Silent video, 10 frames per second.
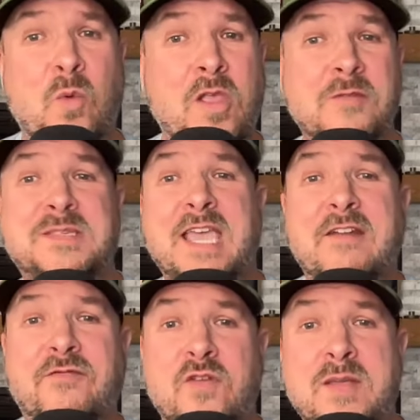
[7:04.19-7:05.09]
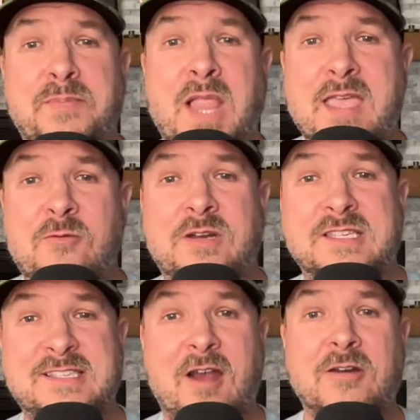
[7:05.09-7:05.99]
Williams got a free play when
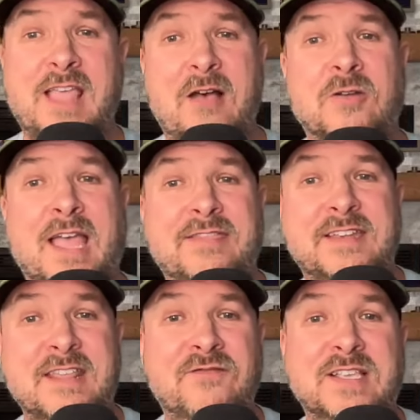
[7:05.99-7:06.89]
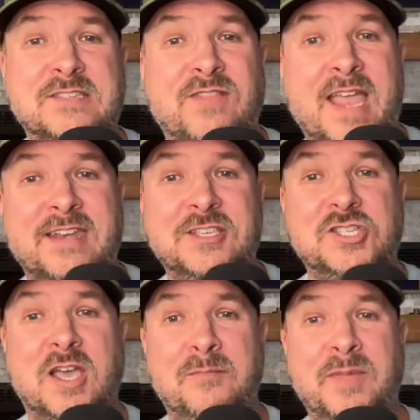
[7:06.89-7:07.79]
his hard count got the defensive line to
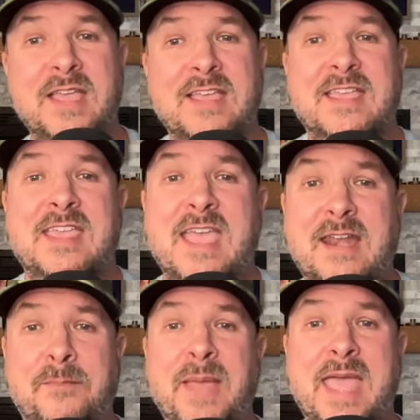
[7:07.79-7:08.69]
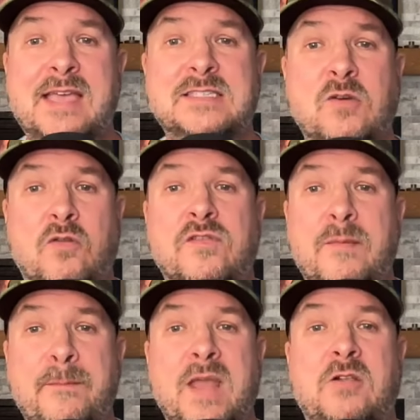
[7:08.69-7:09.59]
jump. He had a pass over the
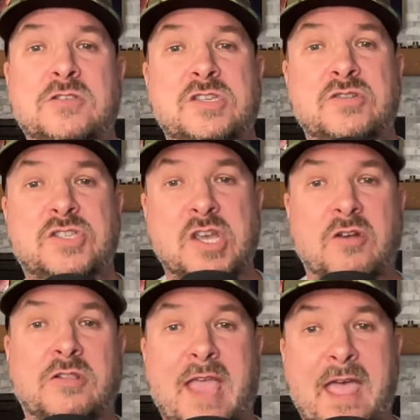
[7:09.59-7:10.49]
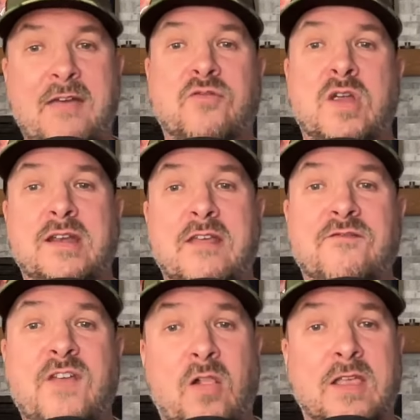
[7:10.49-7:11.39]
middle to Gerald Everett, and it
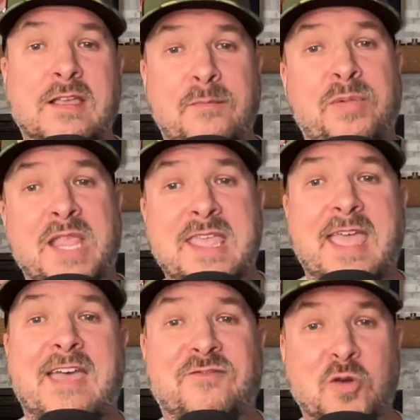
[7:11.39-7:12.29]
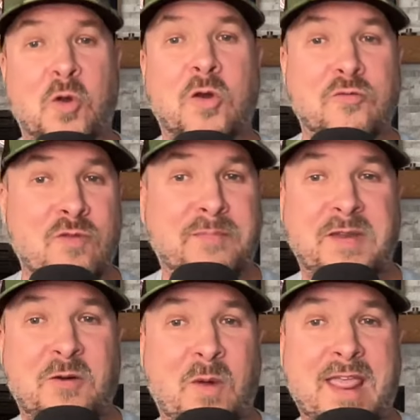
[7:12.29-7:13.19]
felt incomplete after Gordon ripped
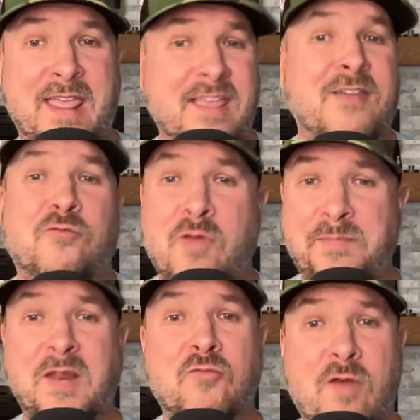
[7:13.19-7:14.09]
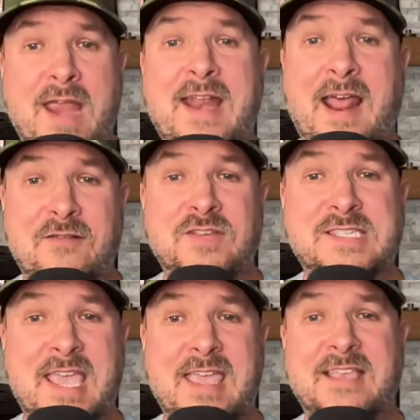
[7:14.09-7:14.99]
it away, ripped it right out of his
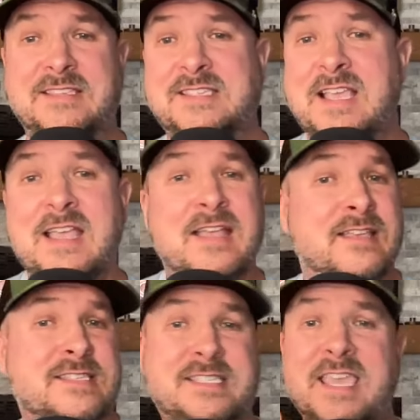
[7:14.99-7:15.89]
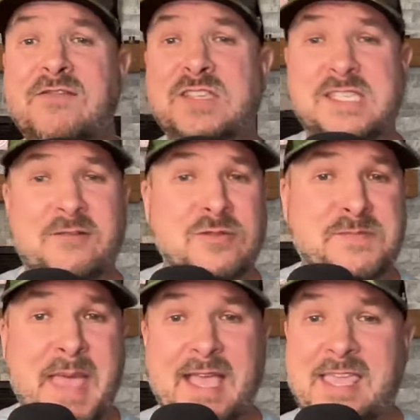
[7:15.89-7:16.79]
hands. Stevenson was
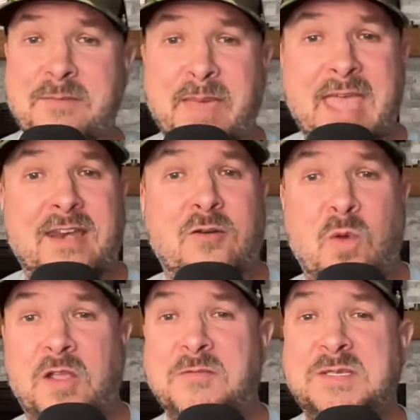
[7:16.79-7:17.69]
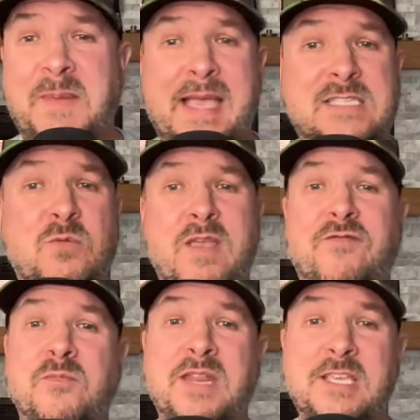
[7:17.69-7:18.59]
back. He batted a Williams pass away
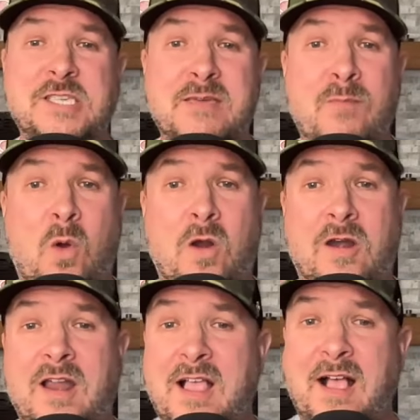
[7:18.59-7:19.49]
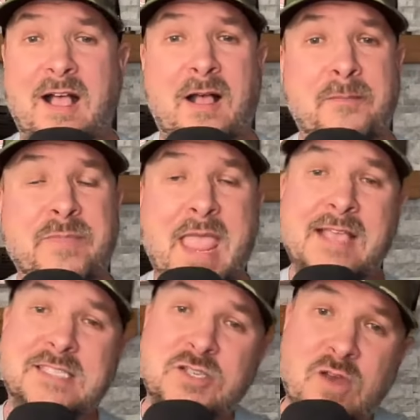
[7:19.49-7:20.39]
from DJ Moore um,
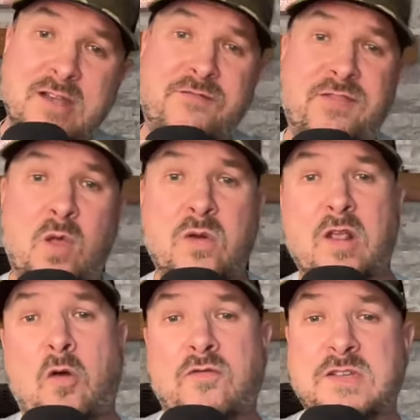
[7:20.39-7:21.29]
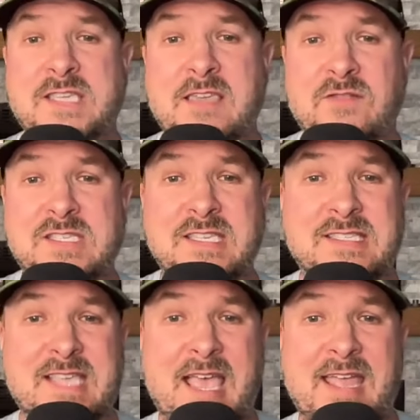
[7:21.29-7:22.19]
as he tried to float it over
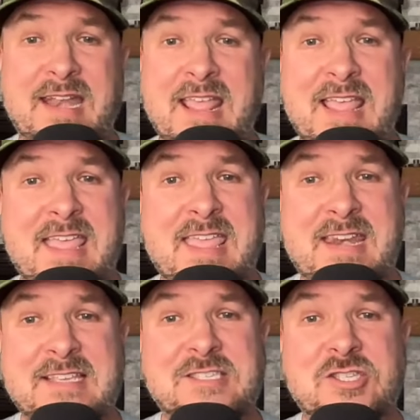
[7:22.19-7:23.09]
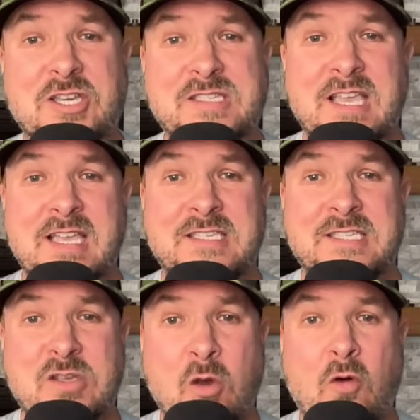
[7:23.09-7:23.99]
Stevenson's head. It is just
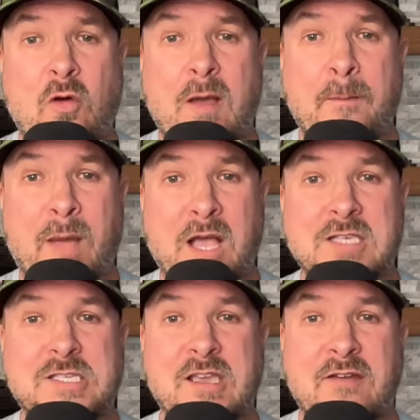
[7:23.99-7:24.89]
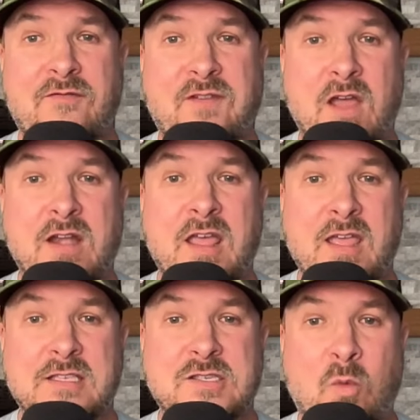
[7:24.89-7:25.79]
so much fun
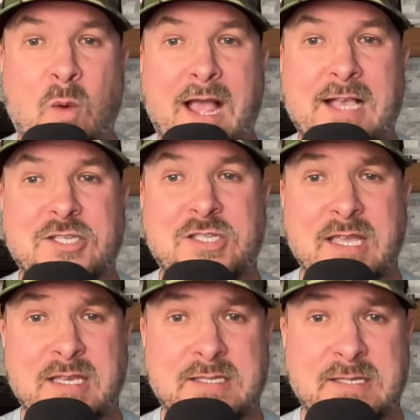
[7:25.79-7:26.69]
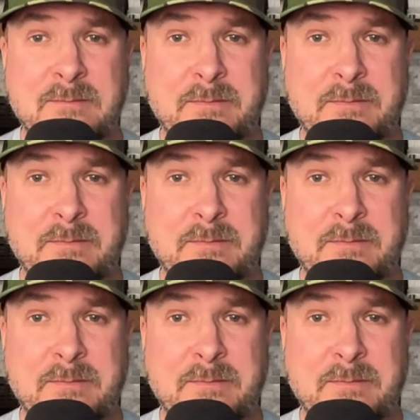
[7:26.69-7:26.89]
to watch this.